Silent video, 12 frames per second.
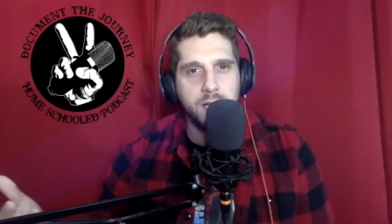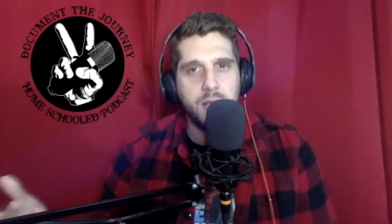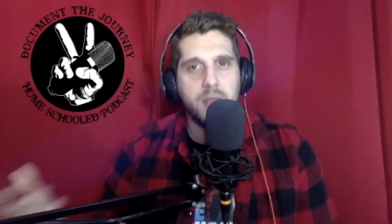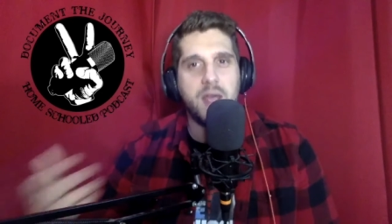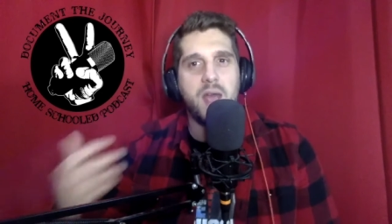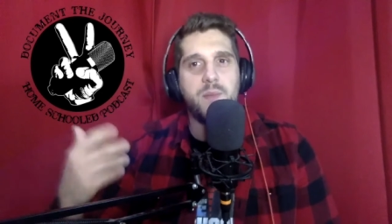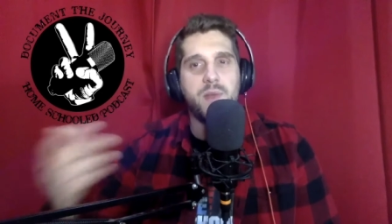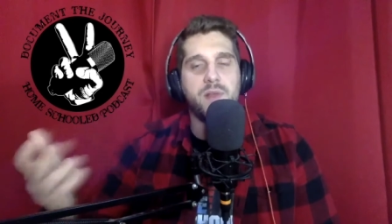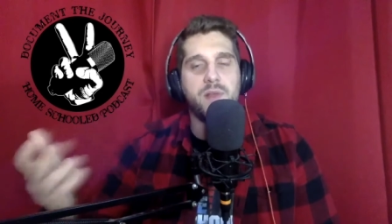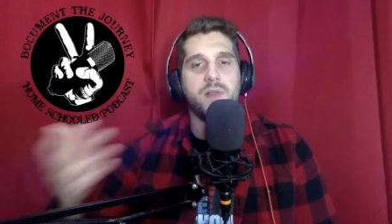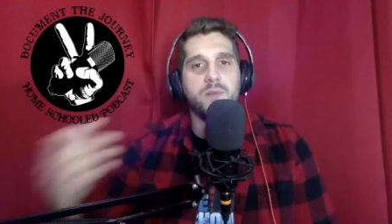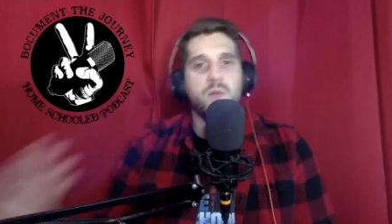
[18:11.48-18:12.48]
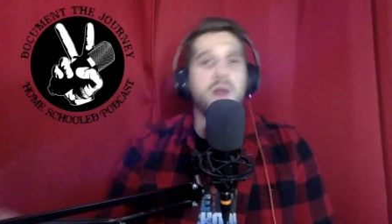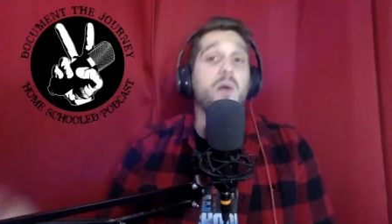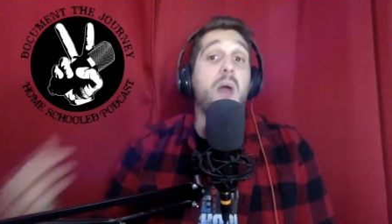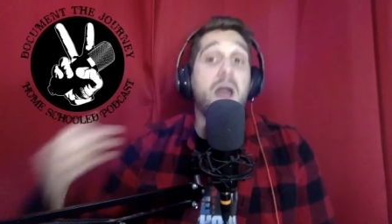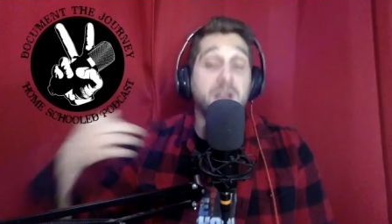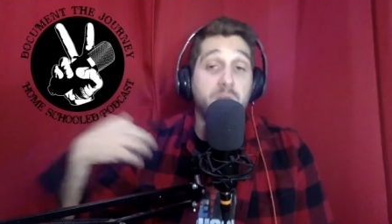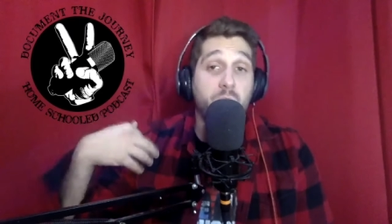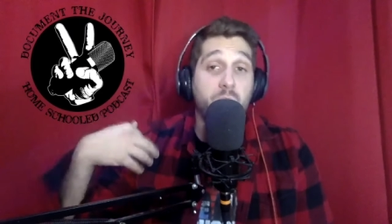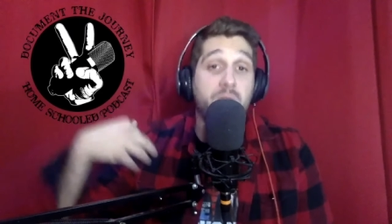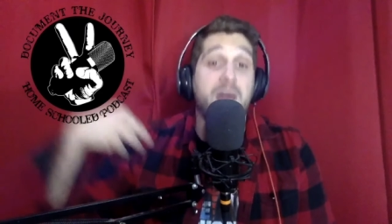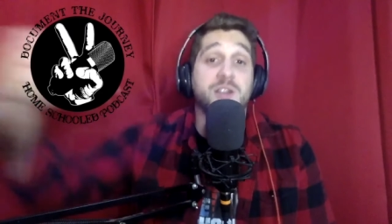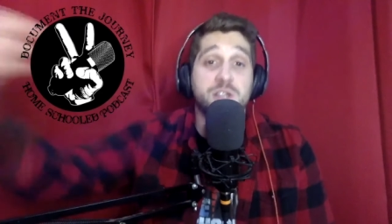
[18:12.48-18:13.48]
It gave me, when
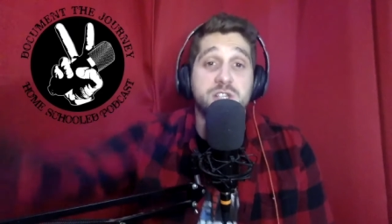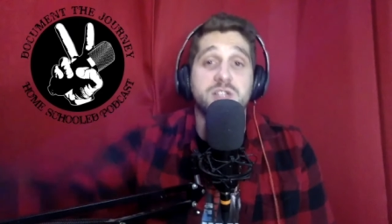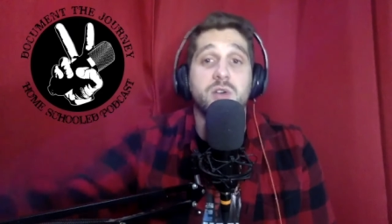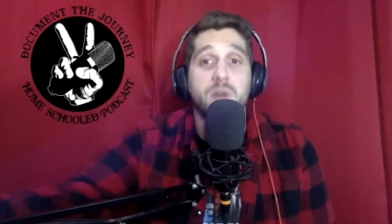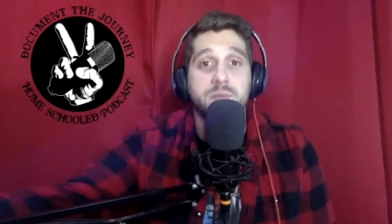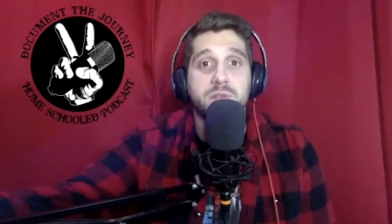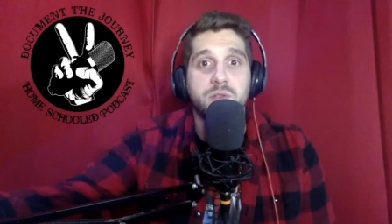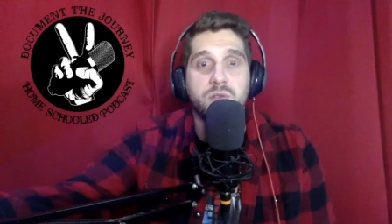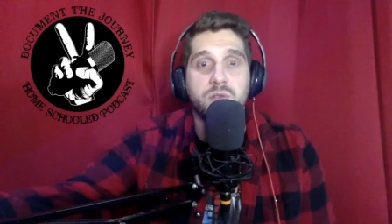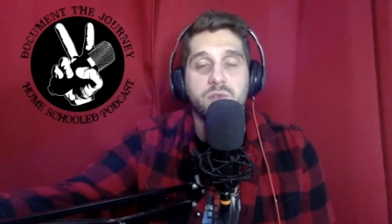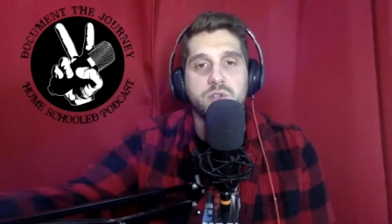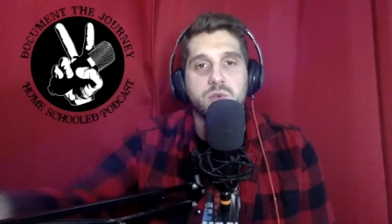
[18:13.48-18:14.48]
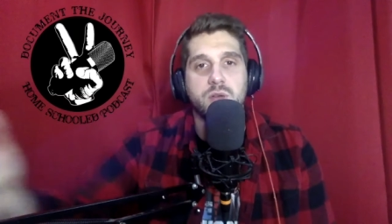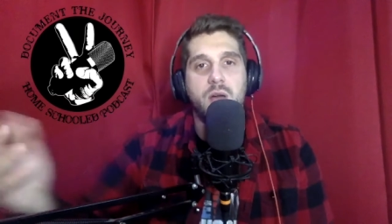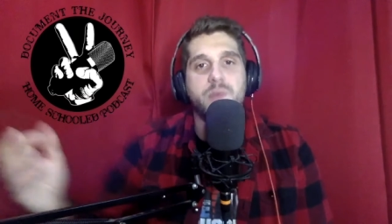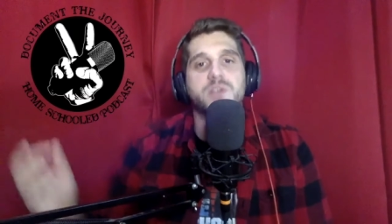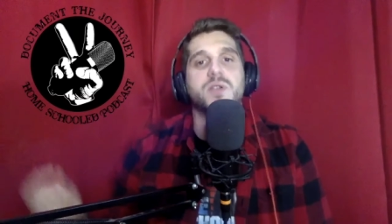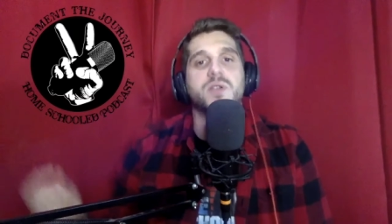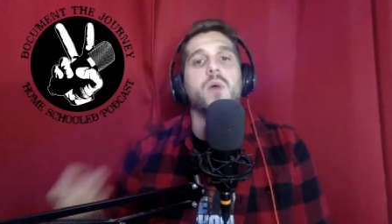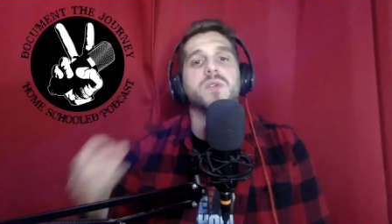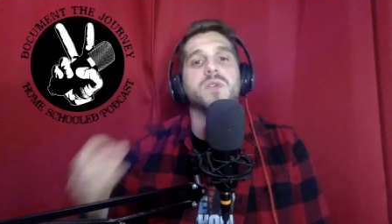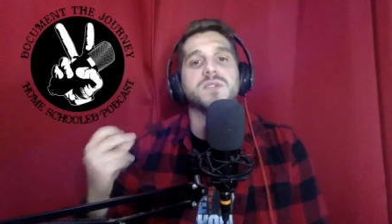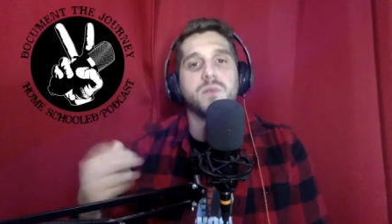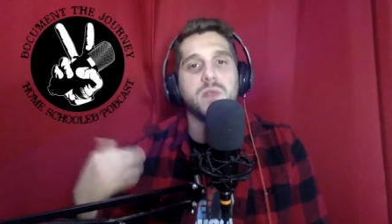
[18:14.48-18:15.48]
I actually showed up to do the virtual comedy show, I
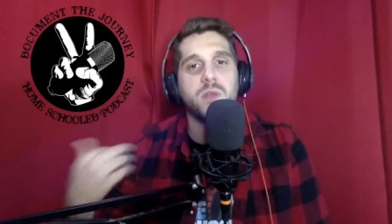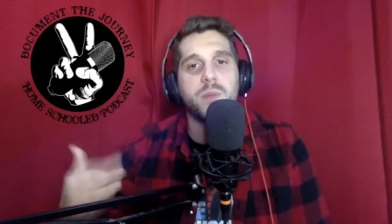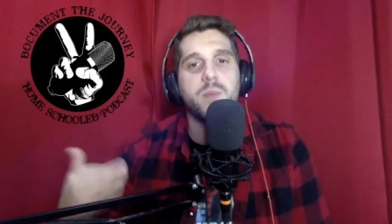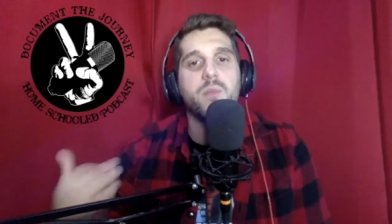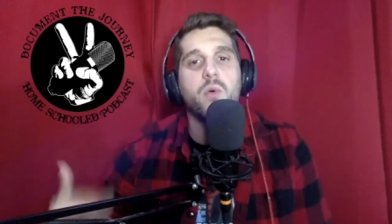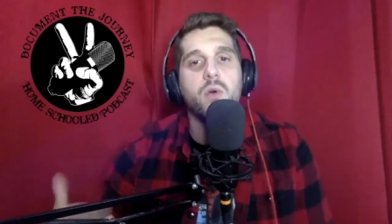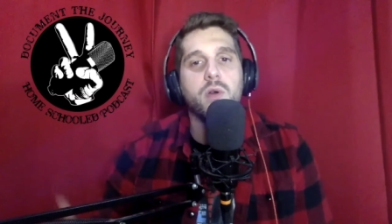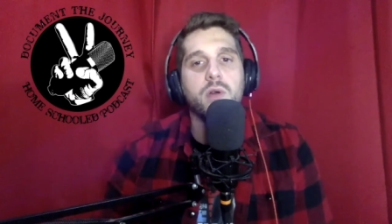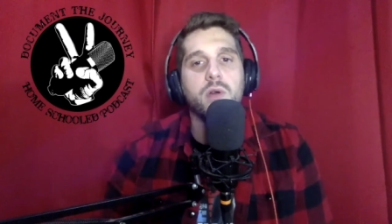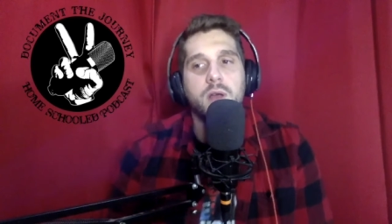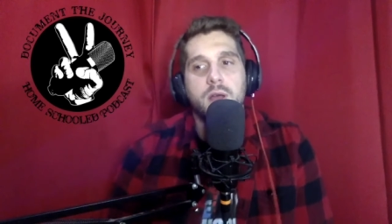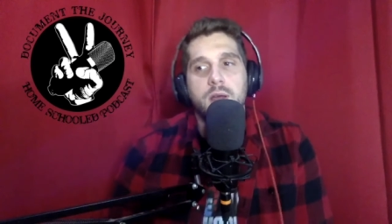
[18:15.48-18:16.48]
was a little bit more